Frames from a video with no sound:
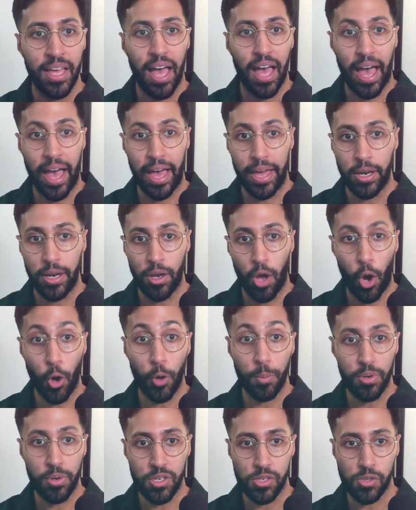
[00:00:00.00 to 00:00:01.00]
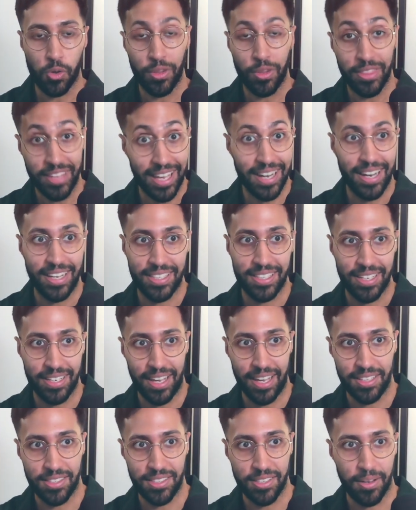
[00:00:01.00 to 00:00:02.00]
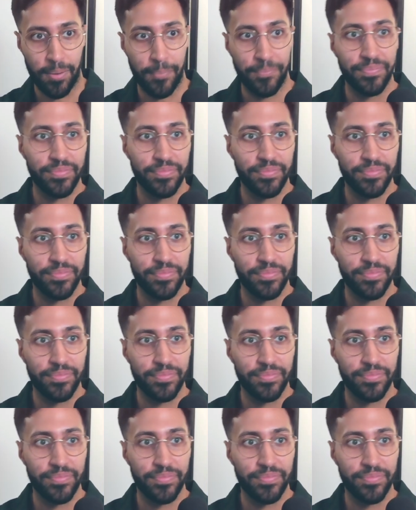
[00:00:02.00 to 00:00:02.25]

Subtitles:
and Opus on the n8n data?